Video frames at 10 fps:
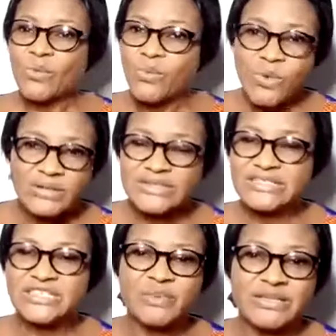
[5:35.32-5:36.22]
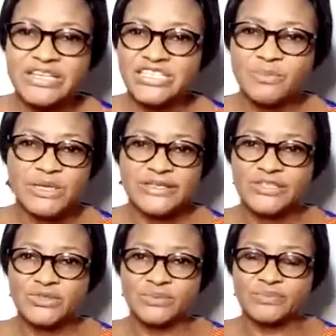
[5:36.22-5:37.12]
What is this partnership leading
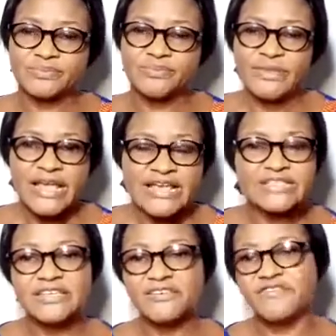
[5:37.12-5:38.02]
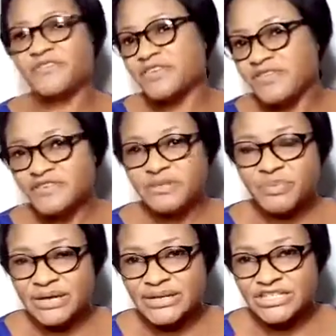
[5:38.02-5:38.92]
to? Is it a 50-50
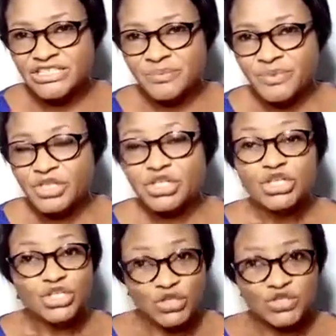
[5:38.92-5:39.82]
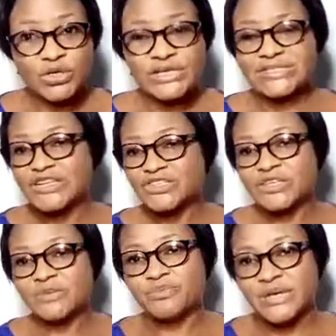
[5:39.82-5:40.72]
partnership? Usually, it's
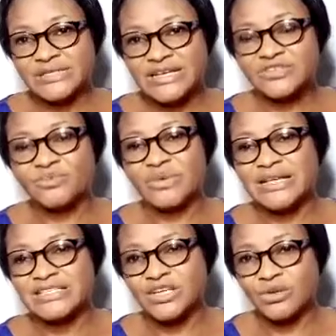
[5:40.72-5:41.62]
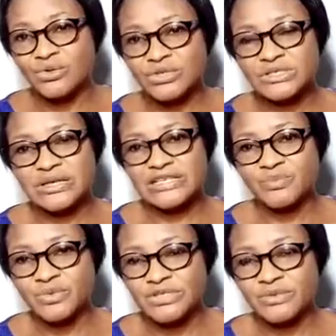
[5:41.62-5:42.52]
actually better to be as close as
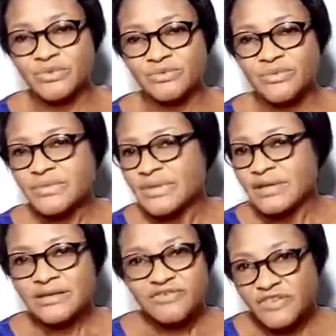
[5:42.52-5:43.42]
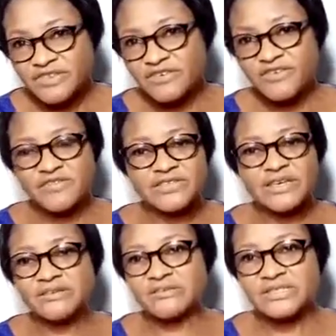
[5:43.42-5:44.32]
possible. 50-50,
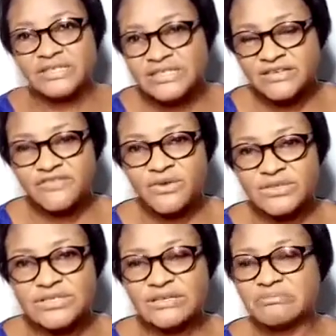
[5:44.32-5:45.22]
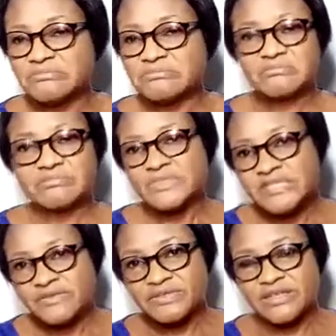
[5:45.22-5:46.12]
60-40,
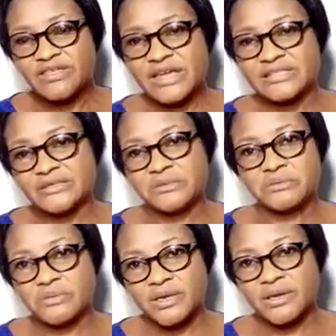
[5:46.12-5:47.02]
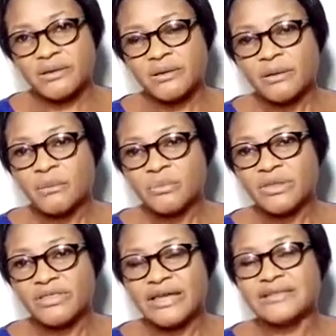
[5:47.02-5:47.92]
70-30, okay?
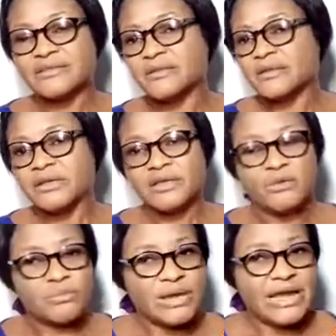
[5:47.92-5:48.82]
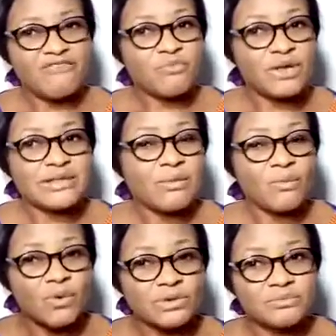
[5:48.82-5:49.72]
But then you may have more than
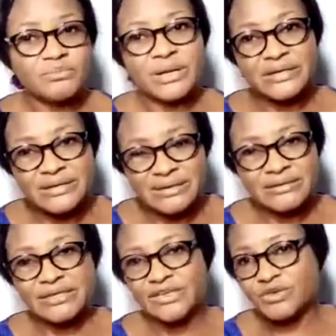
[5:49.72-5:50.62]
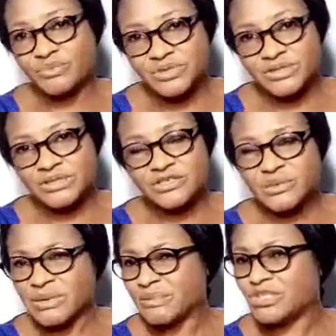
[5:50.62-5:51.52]
one partner in your business. It
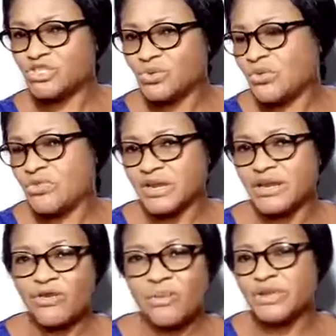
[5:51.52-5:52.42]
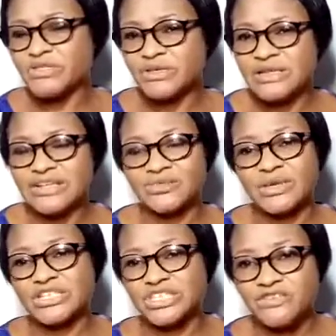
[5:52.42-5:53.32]
may be two, three coming together to
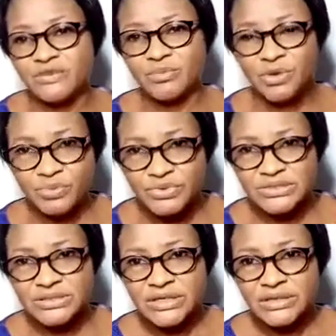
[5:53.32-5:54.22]
achieve a purpose.